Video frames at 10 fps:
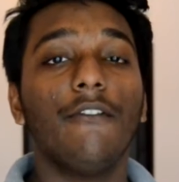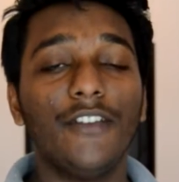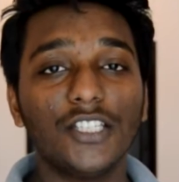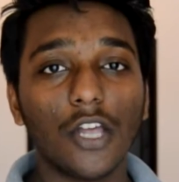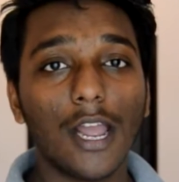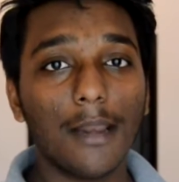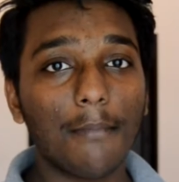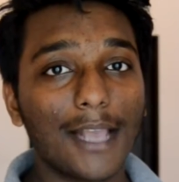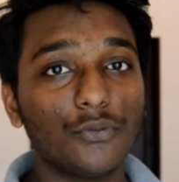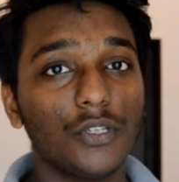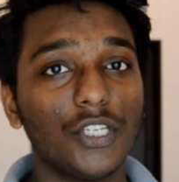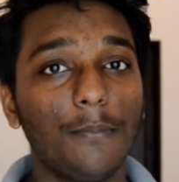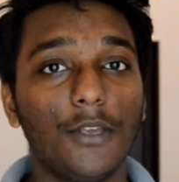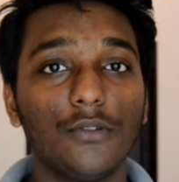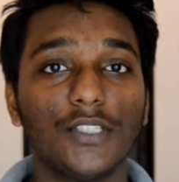We saw in Maxwell
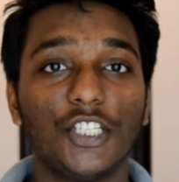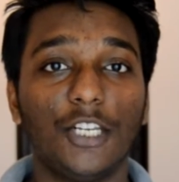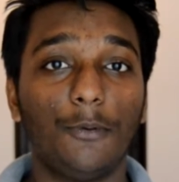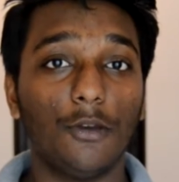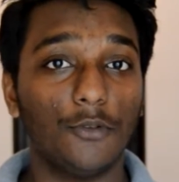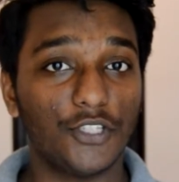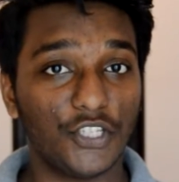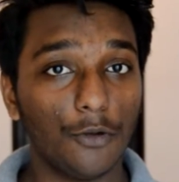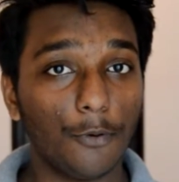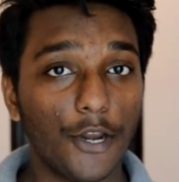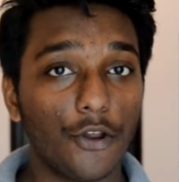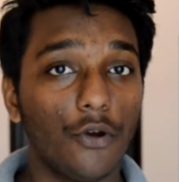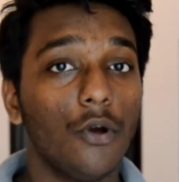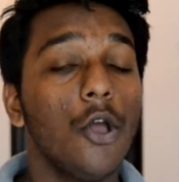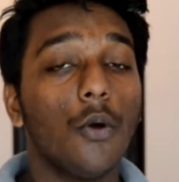GPUs, the GPU Boost
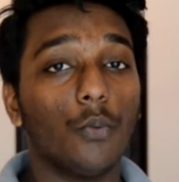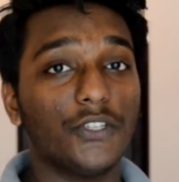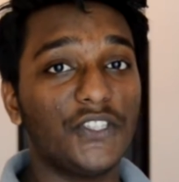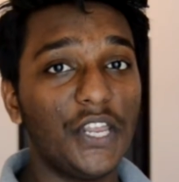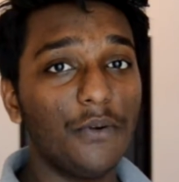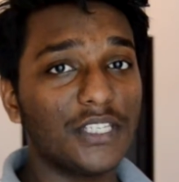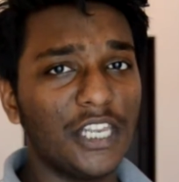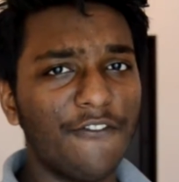2.0 was seriously